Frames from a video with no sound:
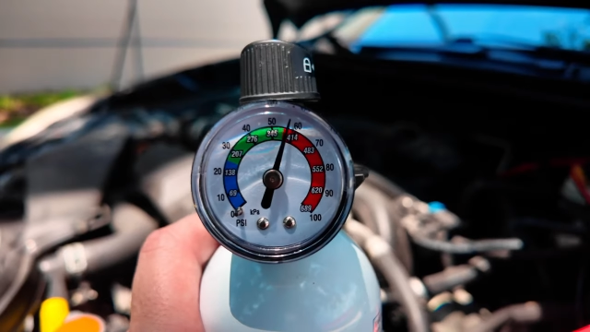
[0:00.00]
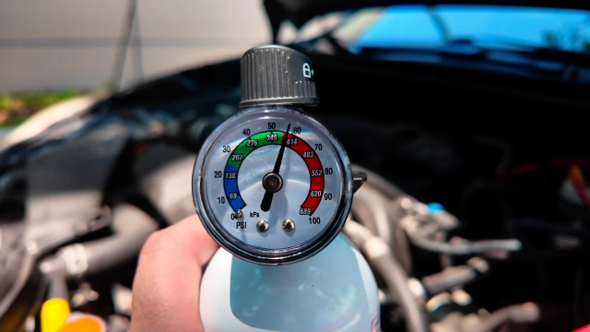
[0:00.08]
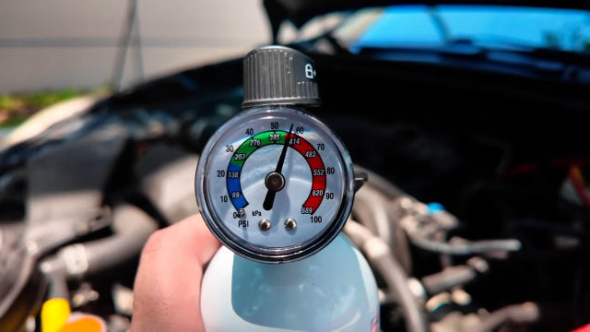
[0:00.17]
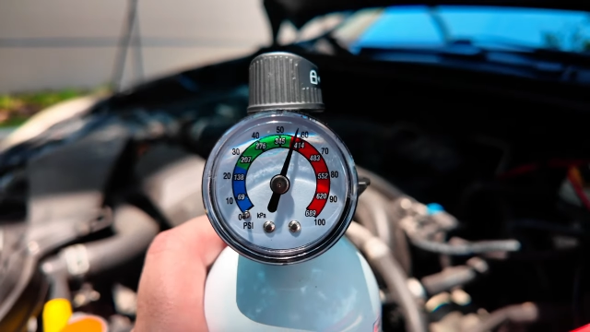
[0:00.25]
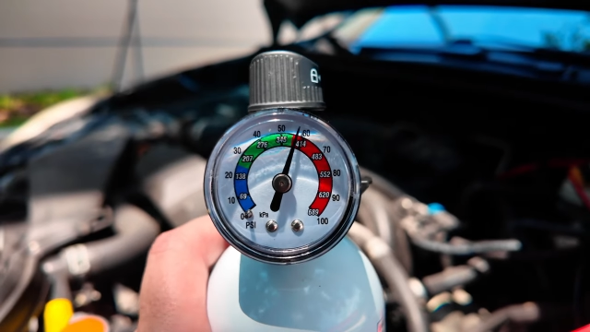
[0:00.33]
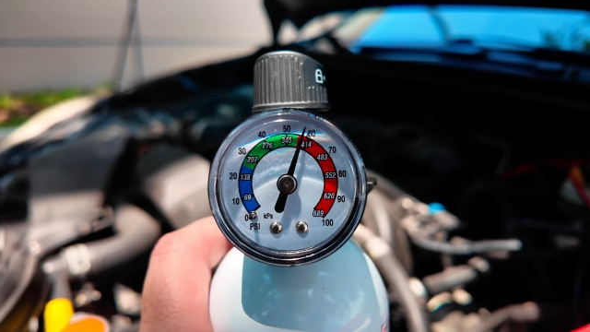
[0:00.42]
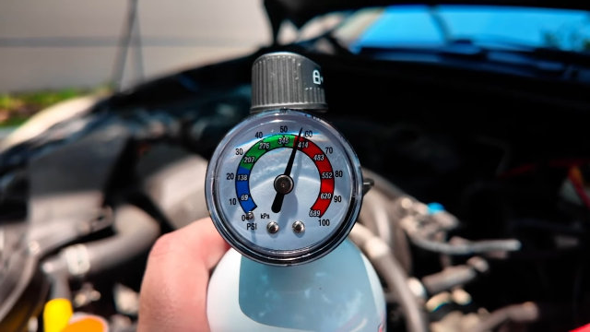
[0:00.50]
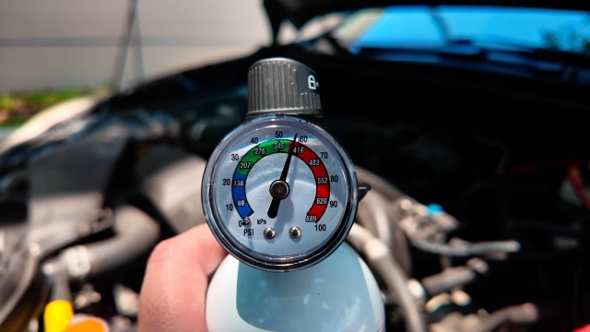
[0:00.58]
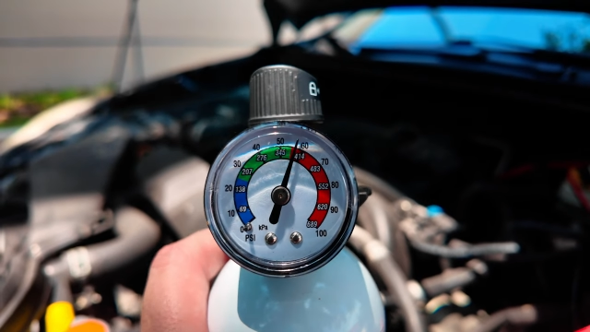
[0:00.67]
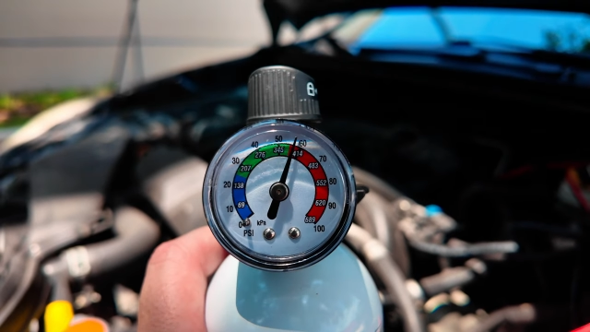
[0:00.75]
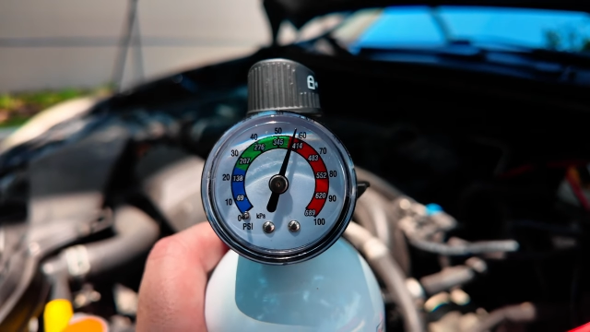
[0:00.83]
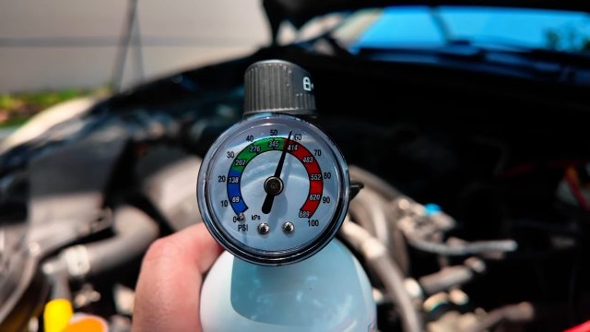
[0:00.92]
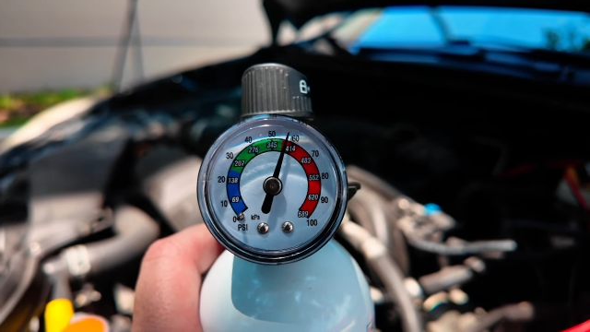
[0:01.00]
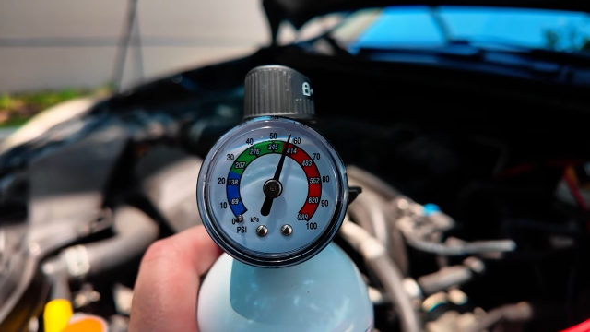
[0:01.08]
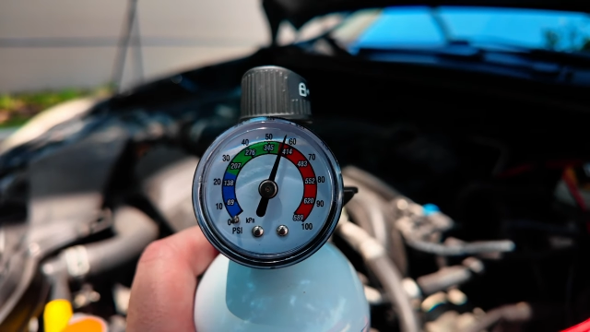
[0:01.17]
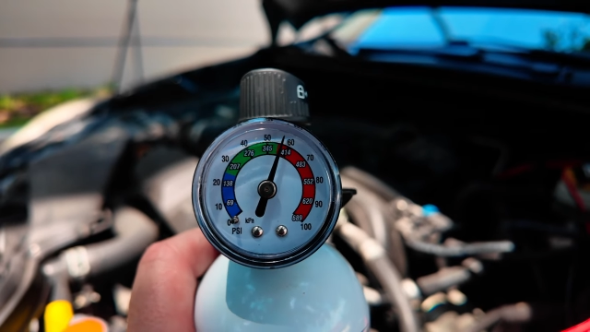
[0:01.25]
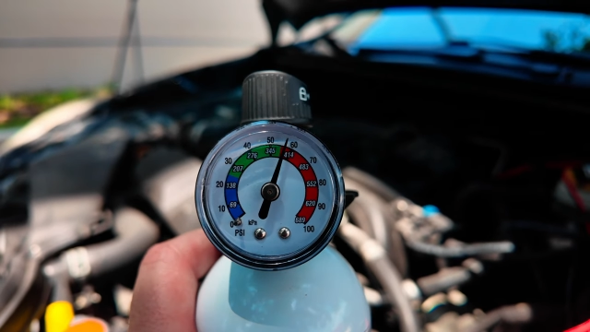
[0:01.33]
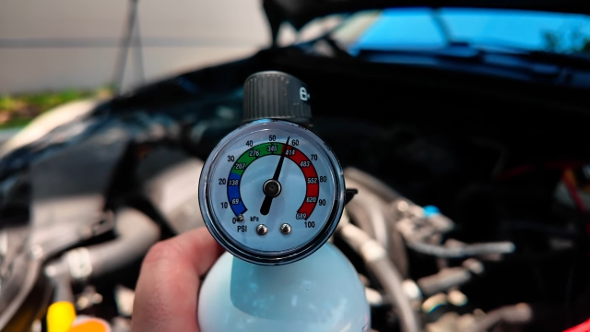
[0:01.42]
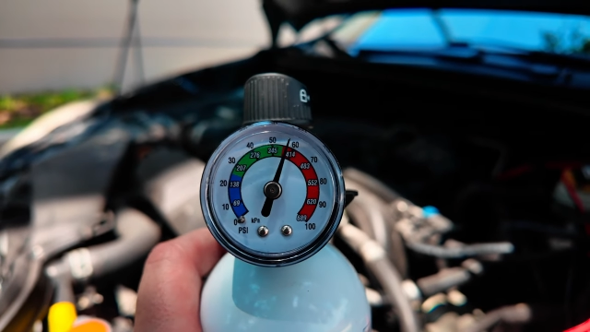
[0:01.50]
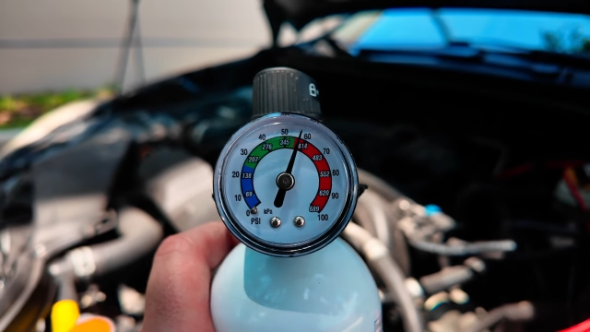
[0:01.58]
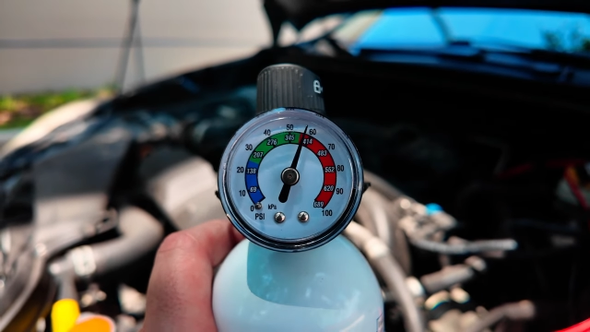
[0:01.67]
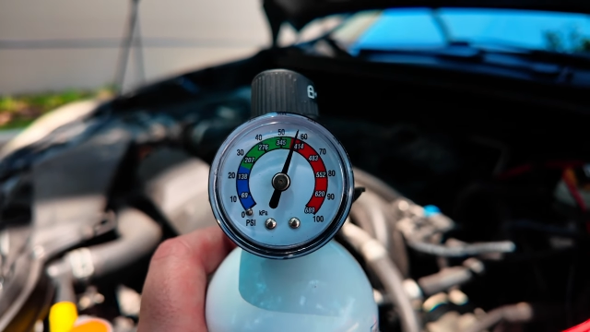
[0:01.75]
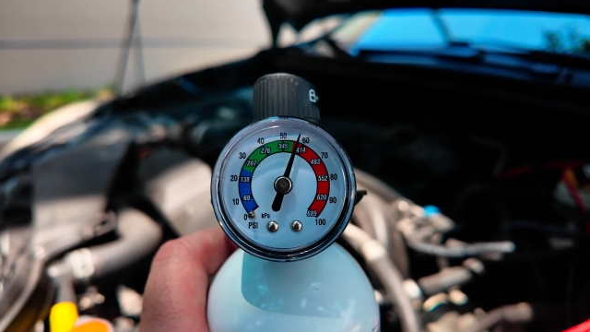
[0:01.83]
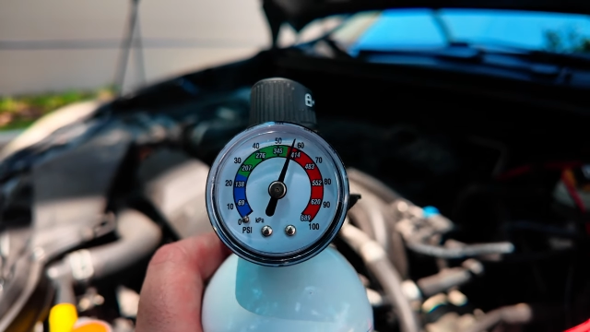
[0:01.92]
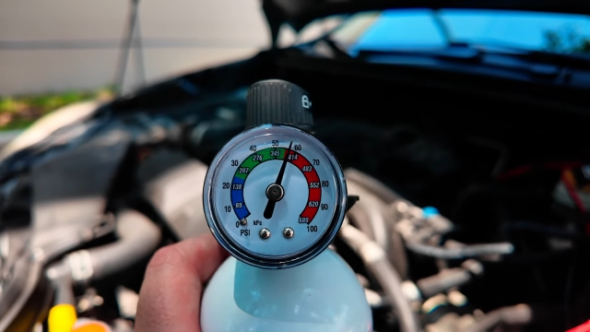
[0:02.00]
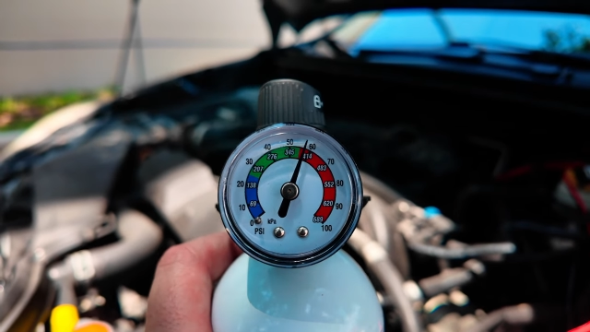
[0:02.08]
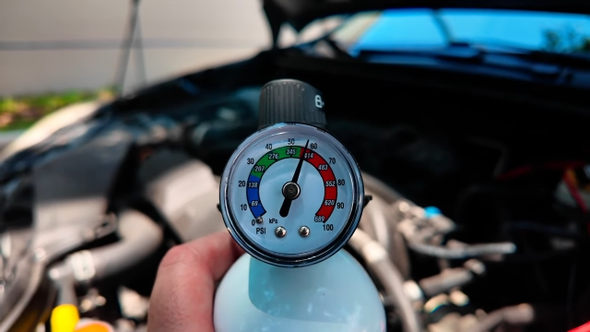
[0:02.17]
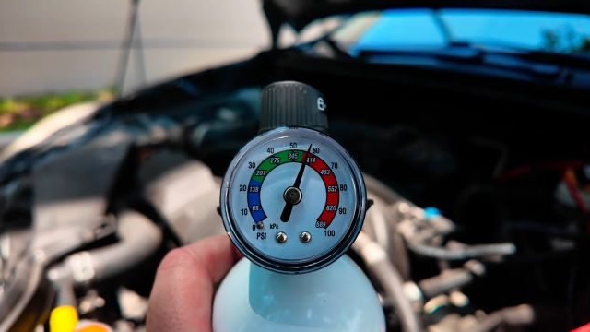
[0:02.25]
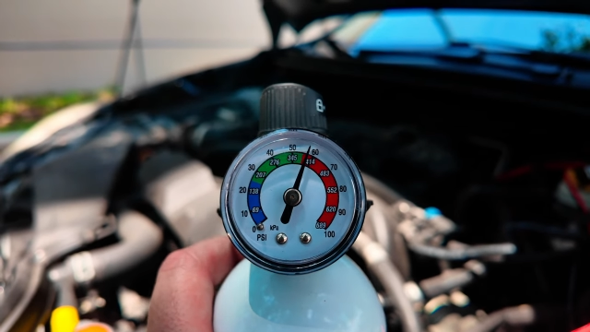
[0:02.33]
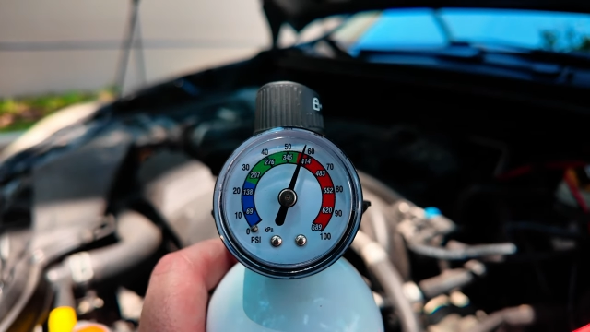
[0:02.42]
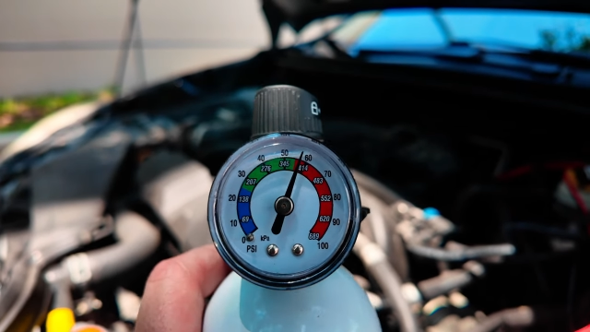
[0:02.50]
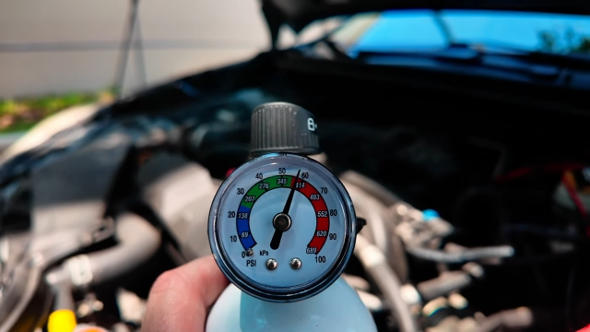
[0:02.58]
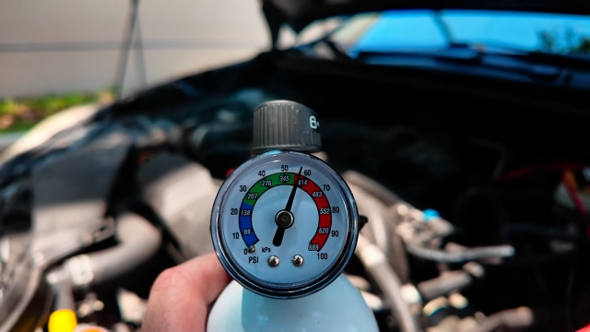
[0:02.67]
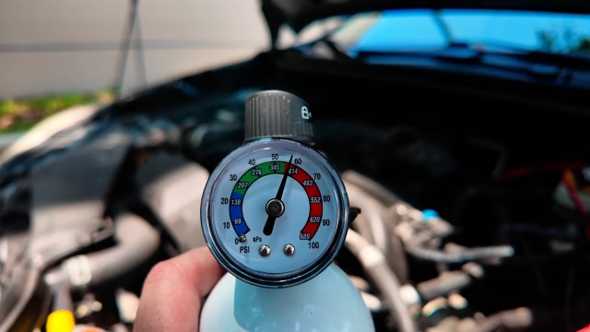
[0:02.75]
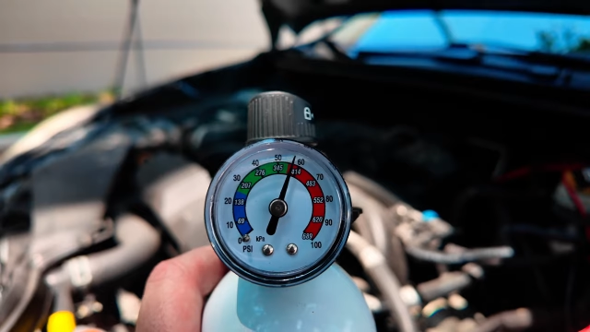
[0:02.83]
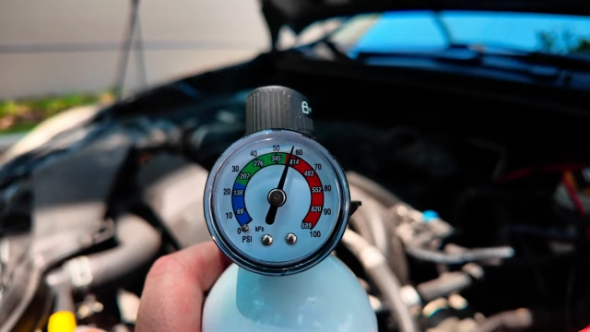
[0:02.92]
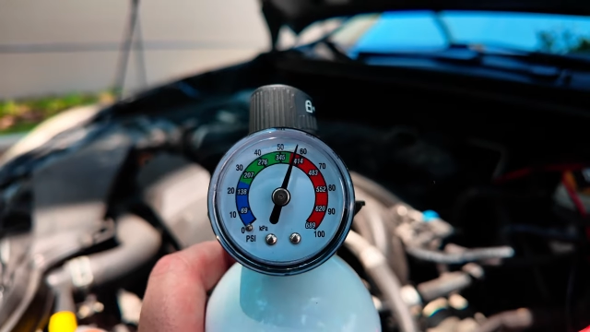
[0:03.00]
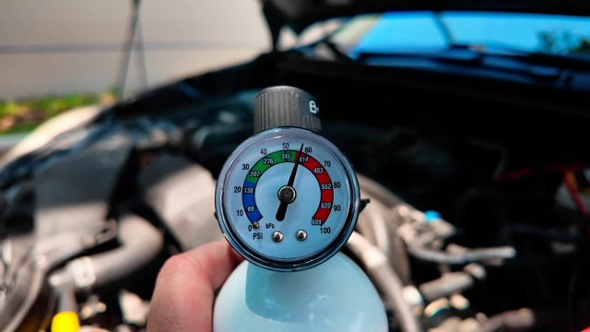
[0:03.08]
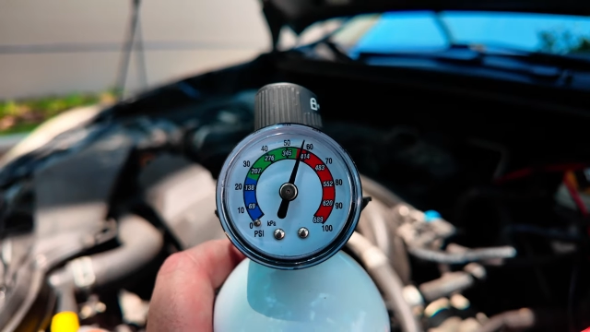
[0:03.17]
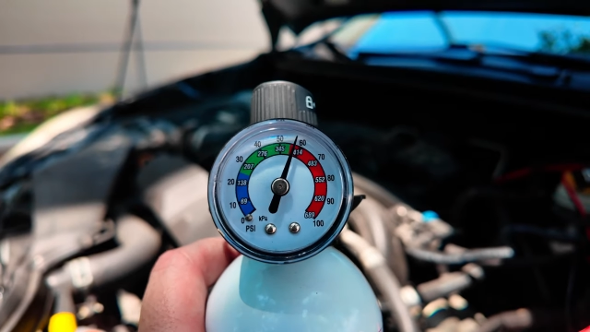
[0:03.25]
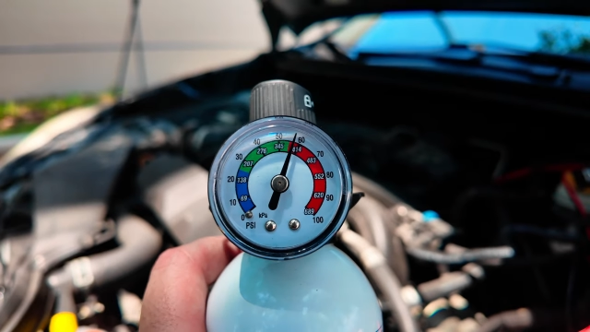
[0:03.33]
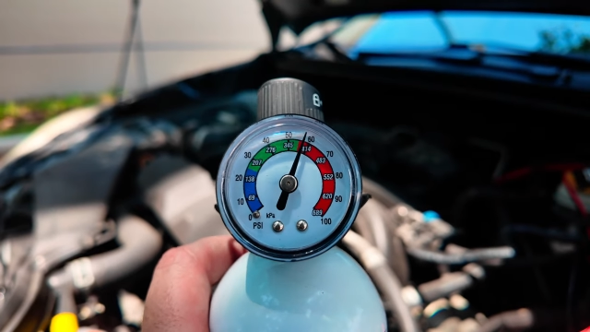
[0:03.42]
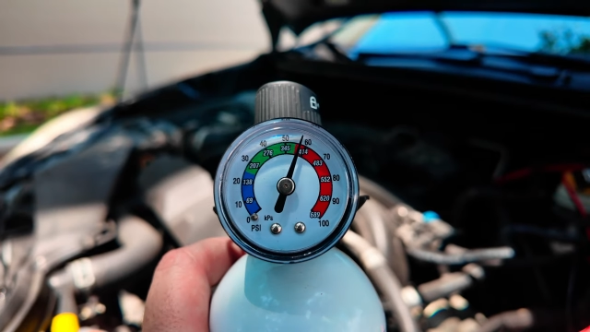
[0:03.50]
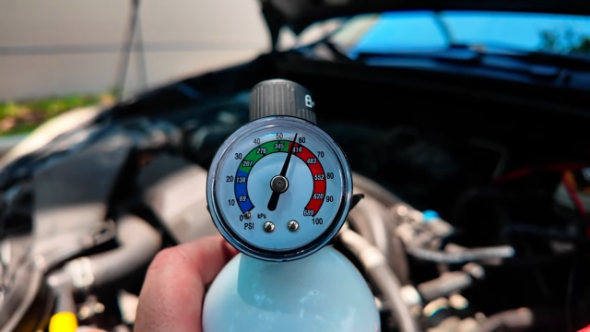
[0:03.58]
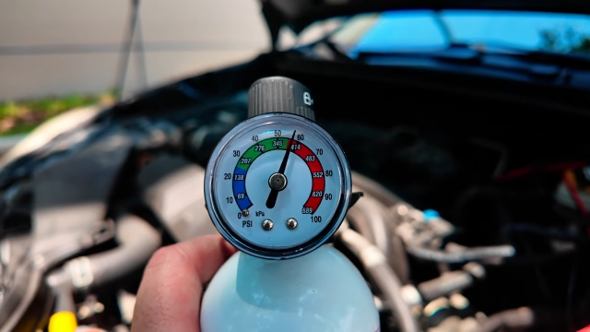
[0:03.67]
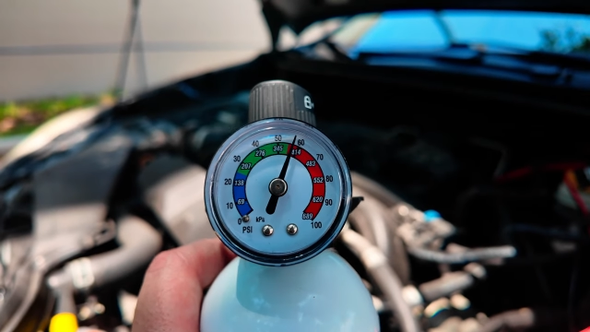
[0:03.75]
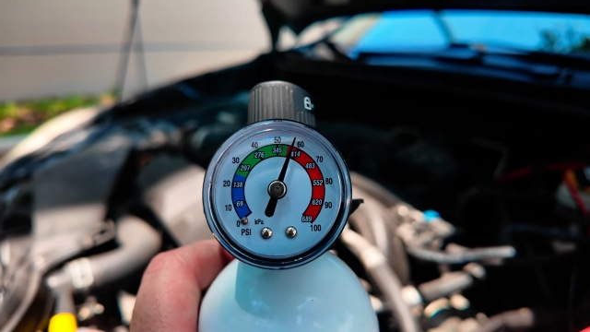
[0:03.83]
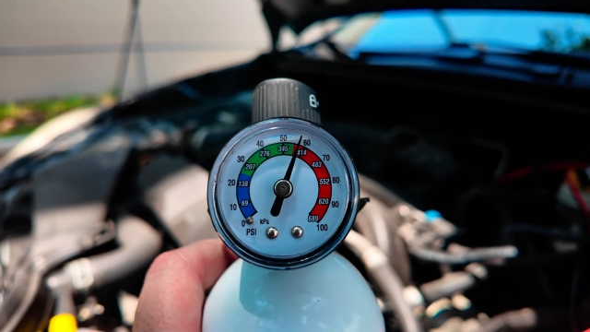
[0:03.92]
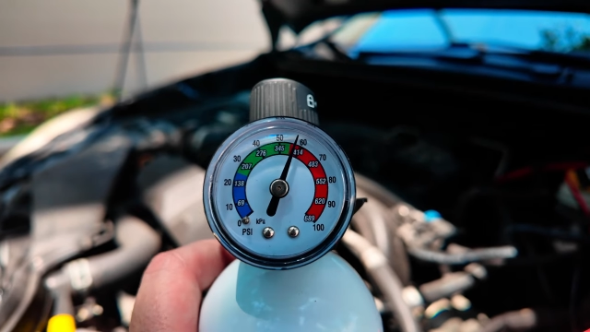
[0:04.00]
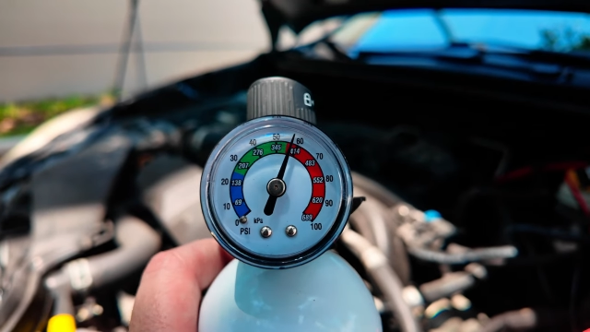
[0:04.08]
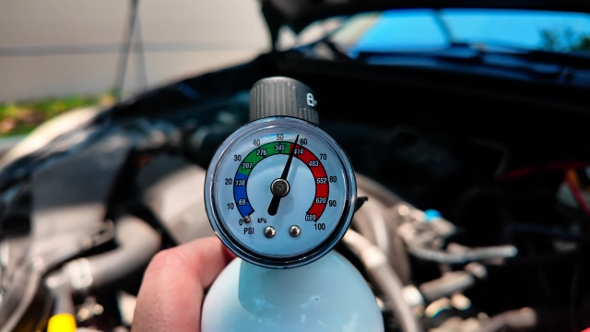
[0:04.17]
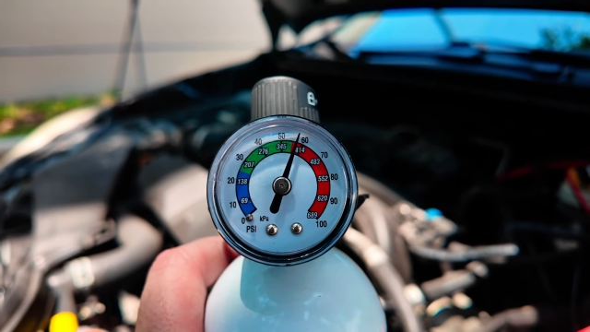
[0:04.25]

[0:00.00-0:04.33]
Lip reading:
[unreadable: no face in view]